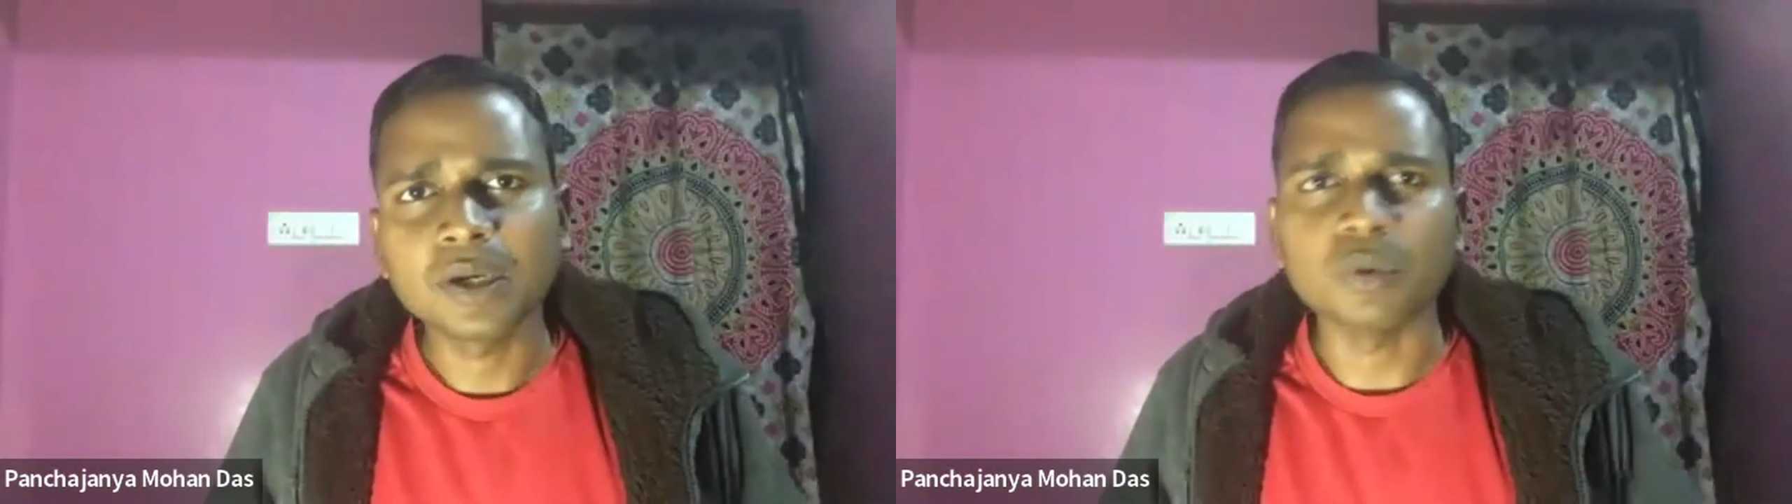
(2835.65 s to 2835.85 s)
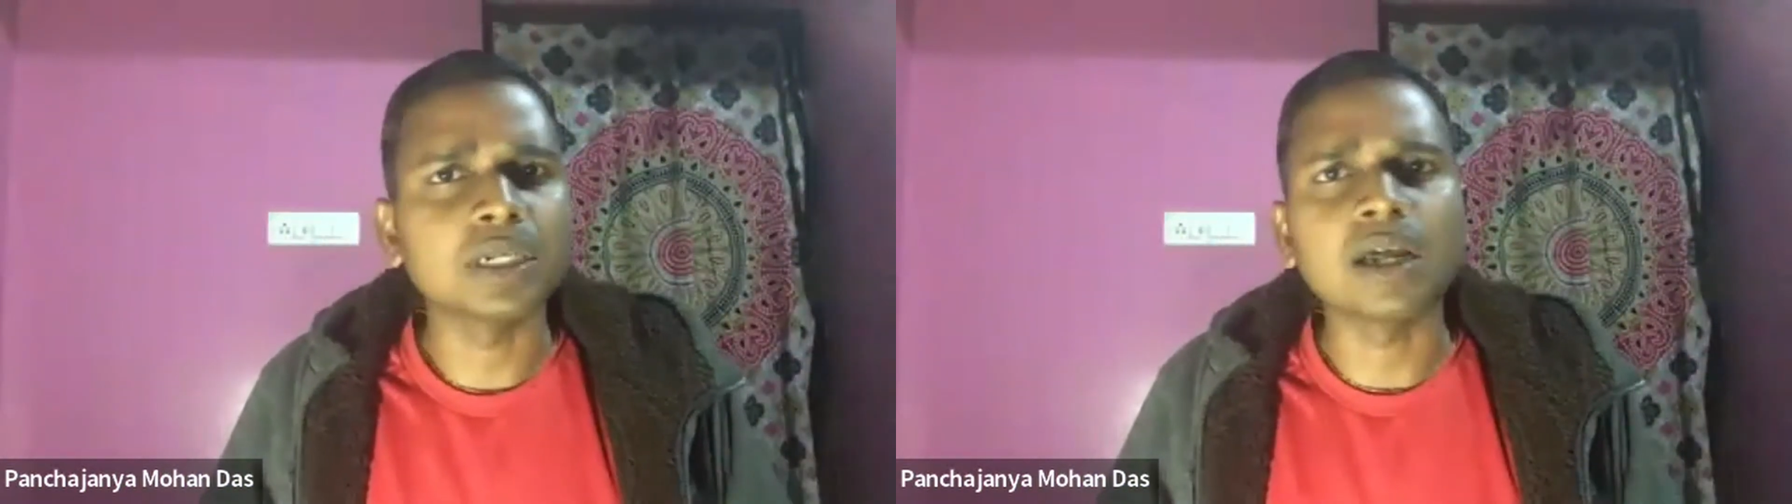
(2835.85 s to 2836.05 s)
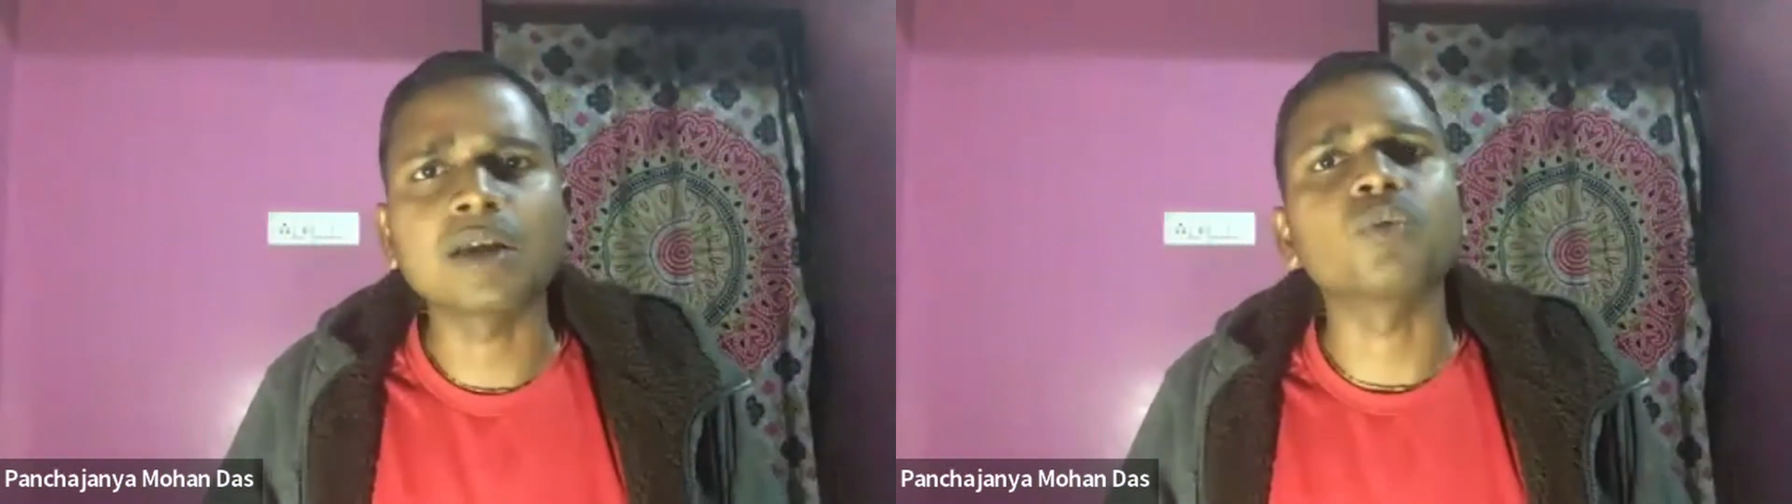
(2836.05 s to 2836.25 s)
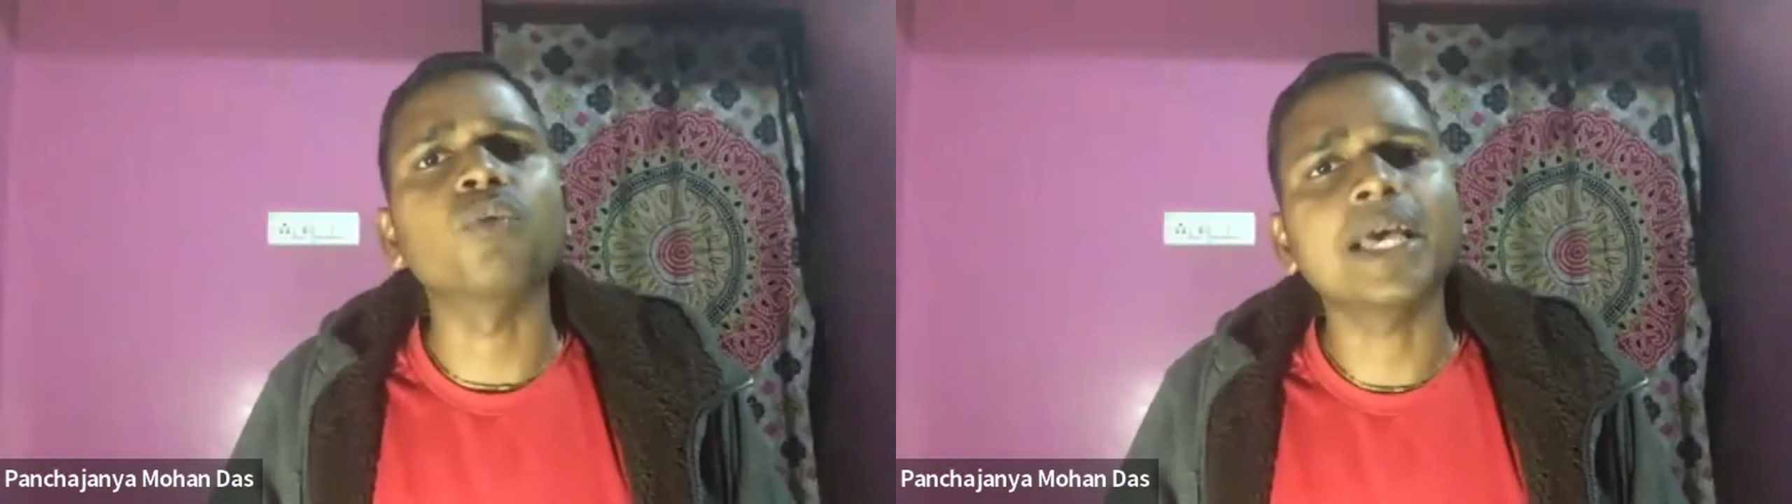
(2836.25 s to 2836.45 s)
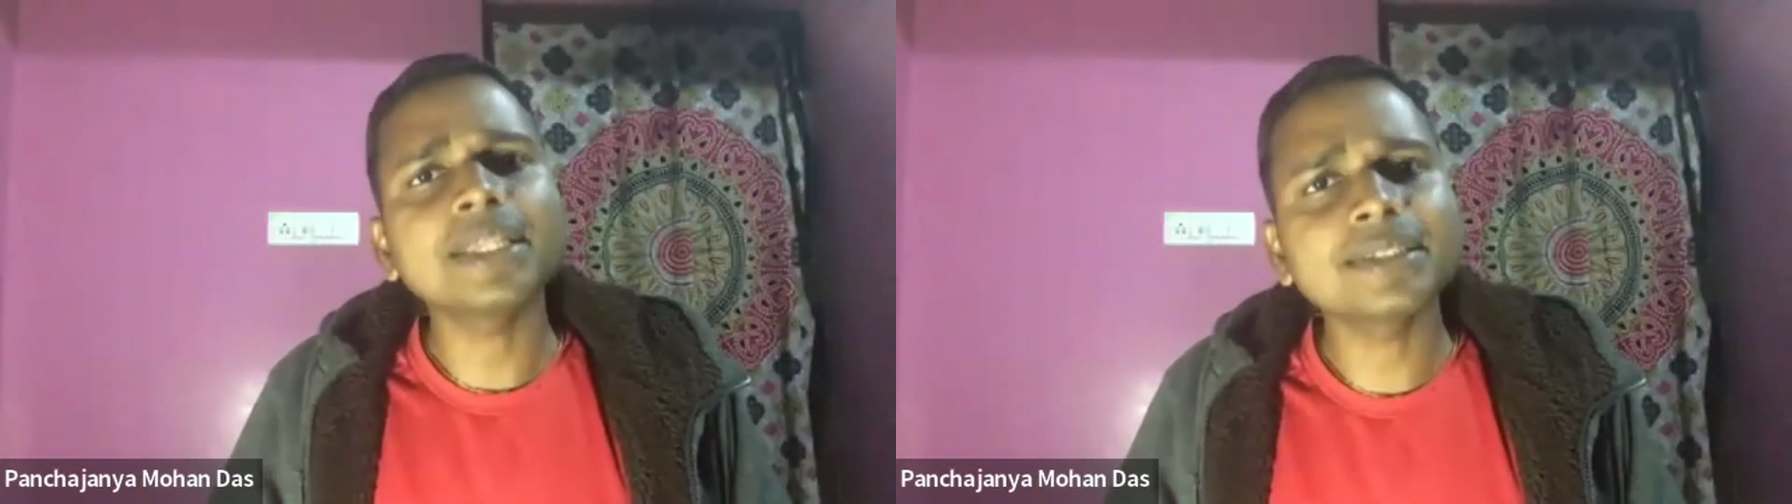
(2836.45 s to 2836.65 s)
We not
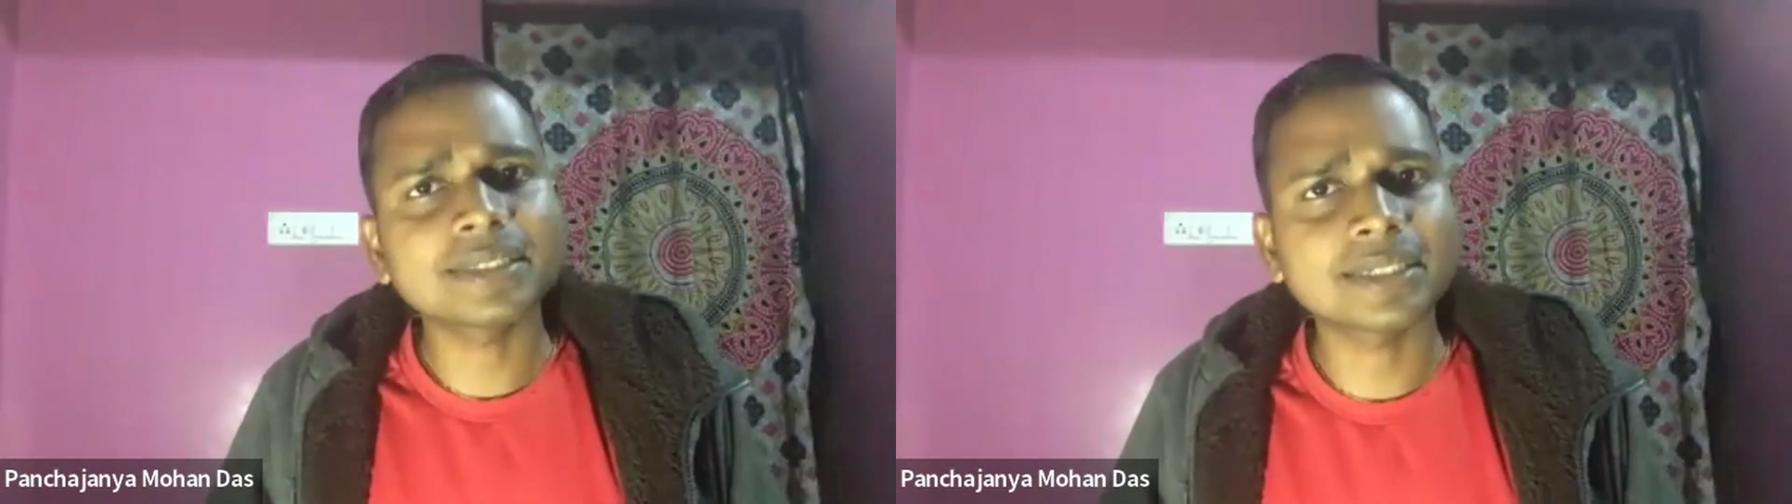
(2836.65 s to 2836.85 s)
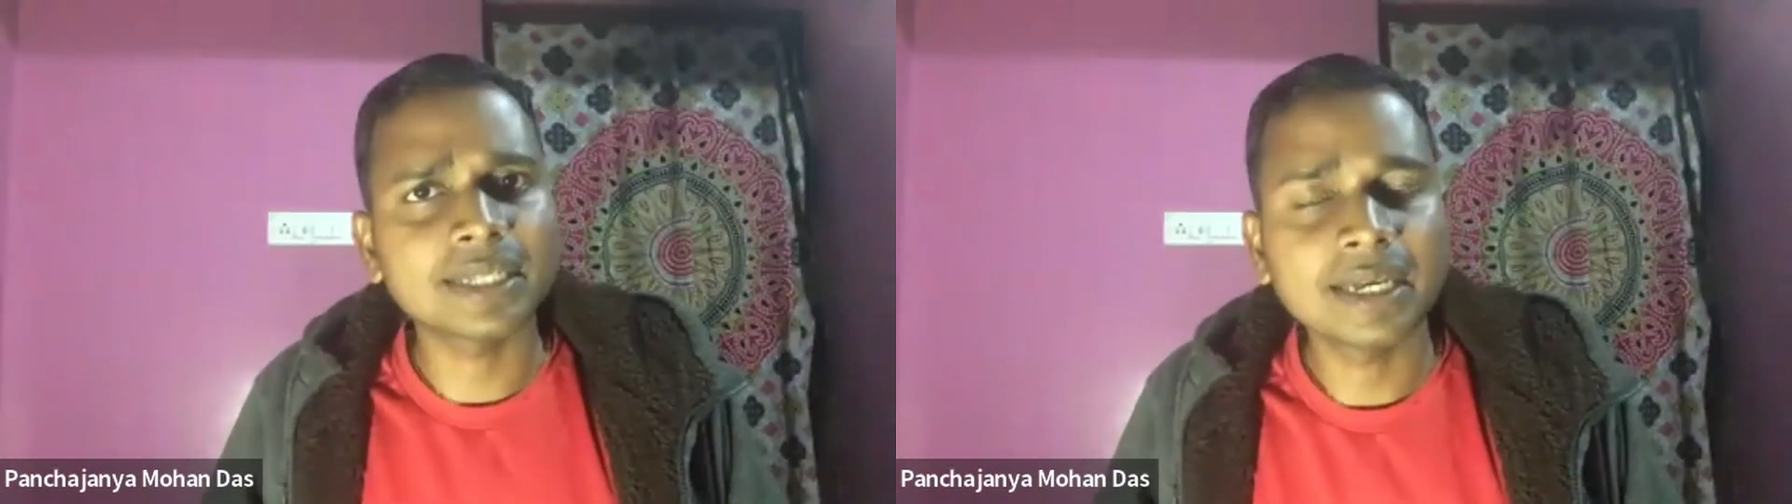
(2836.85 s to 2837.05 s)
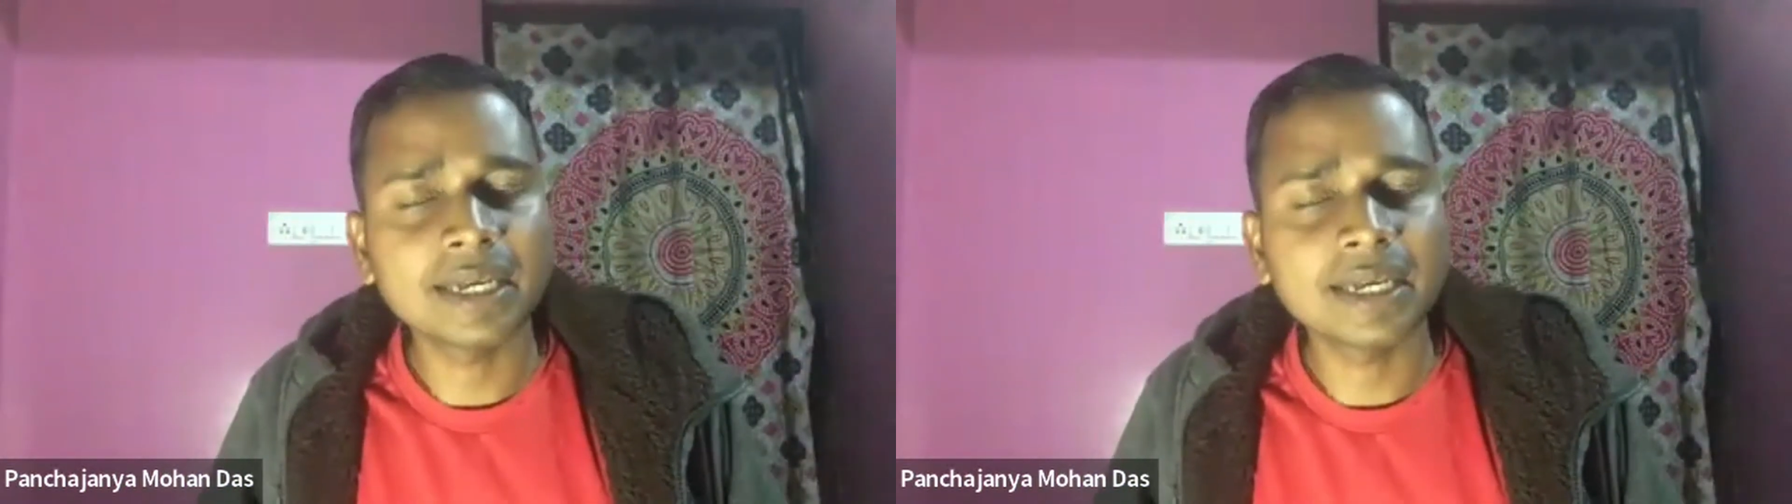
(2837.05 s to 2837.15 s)
waste